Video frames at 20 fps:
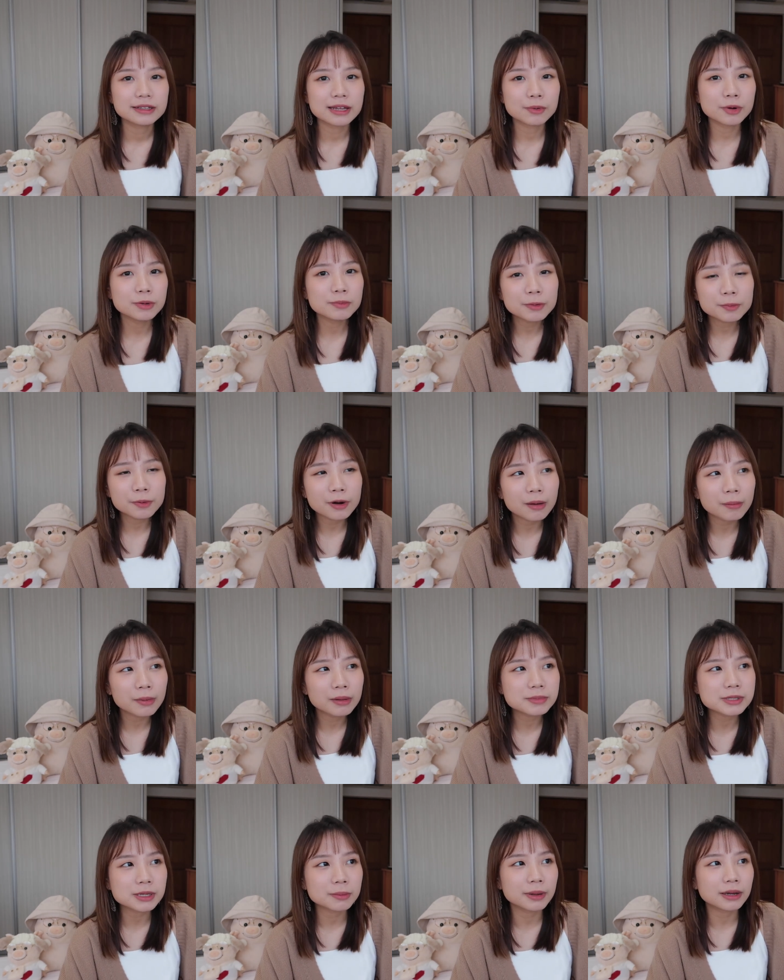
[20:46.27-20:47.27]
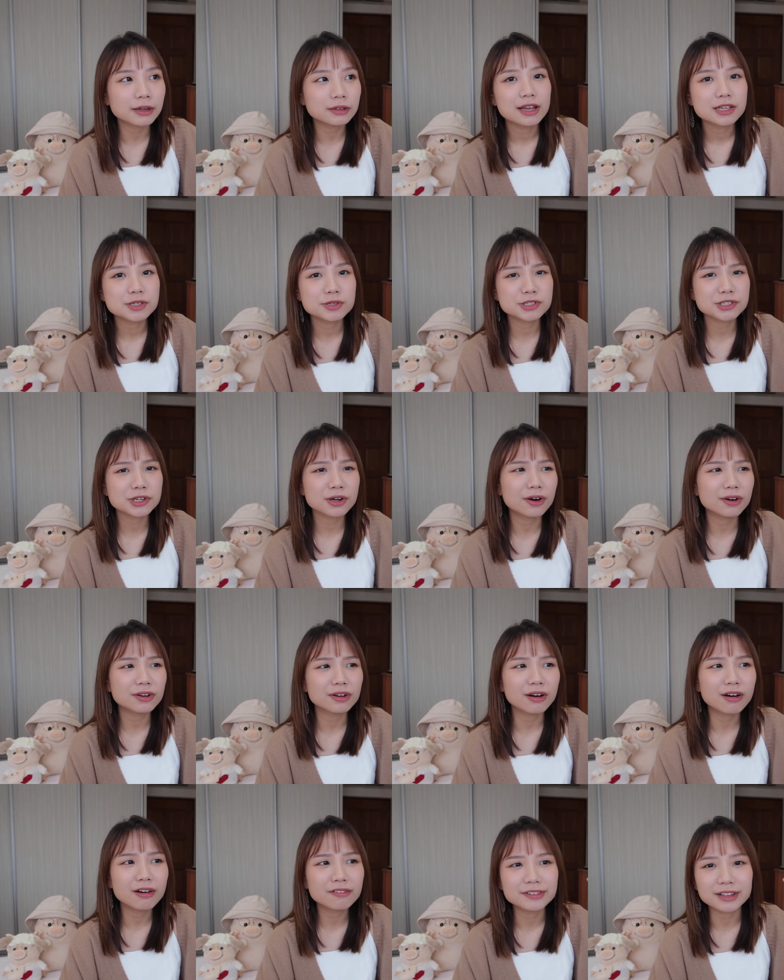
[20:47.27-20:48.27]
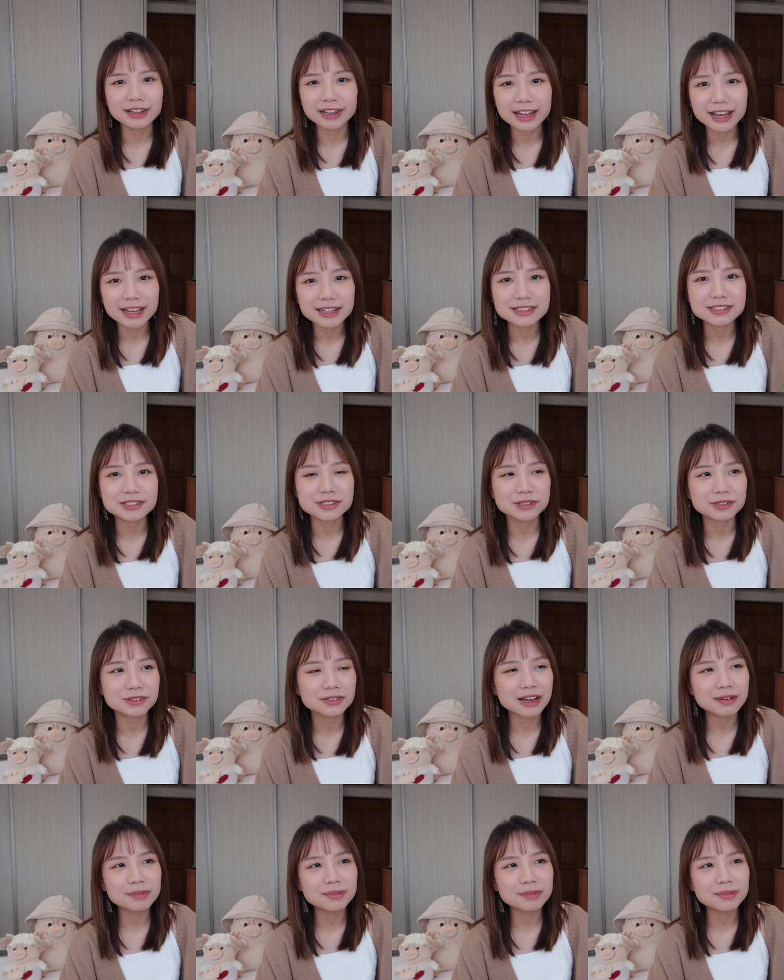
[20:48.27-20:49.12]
there won't be problems about switching on or off the lights, you know?